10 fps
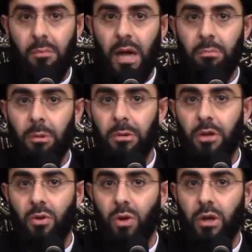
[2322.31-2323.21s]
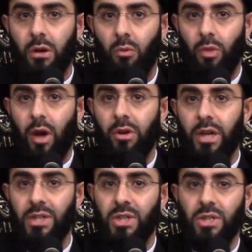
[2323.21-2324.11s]
Blind people could read without
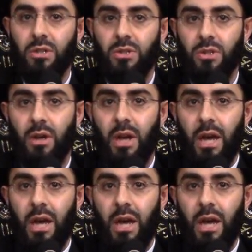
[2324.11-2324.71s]
any assistance.